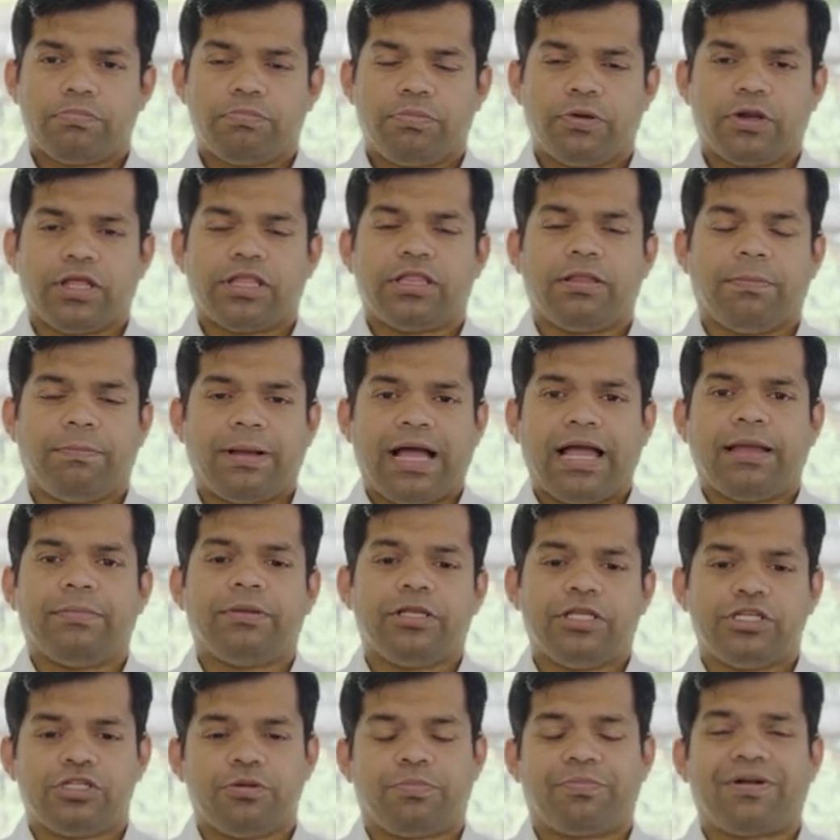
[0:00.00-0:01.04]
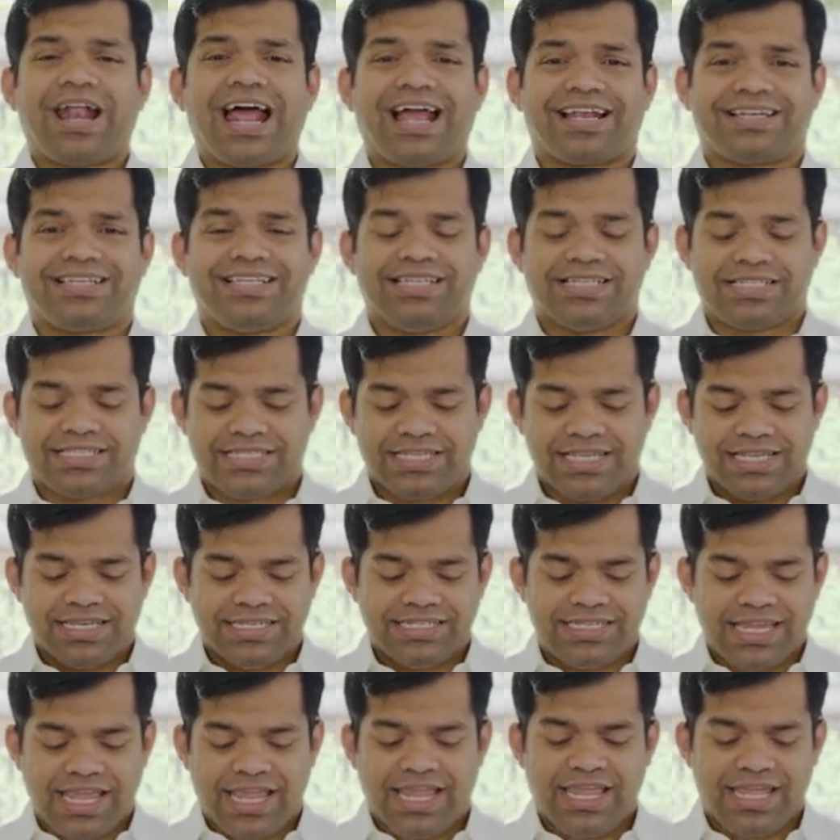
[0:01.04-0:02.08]
putting the Bible into practice
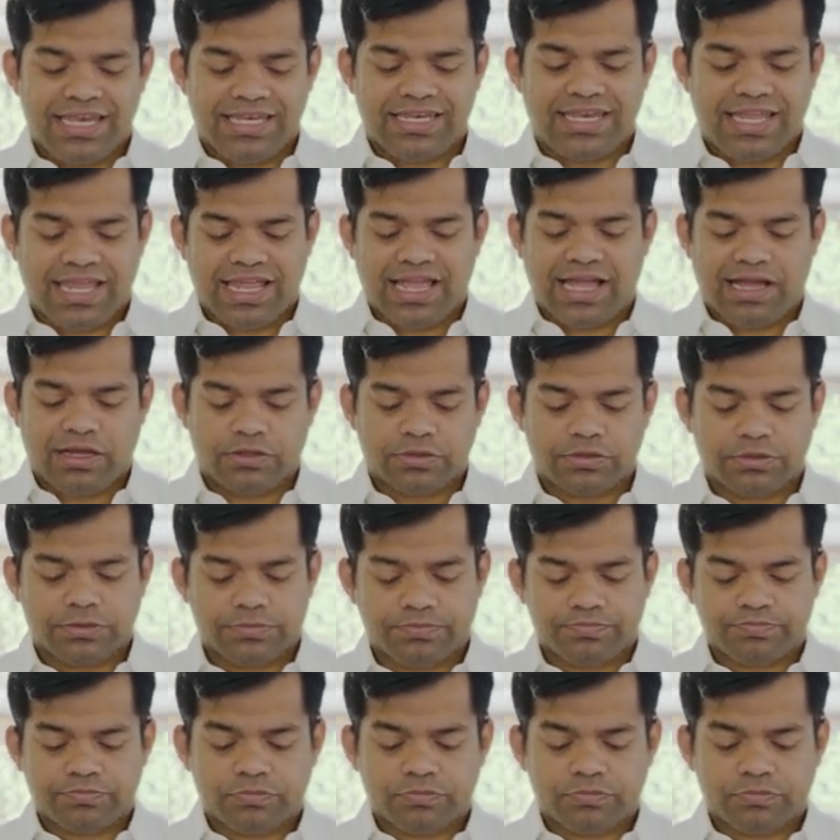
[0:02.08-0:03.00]
day in, day out?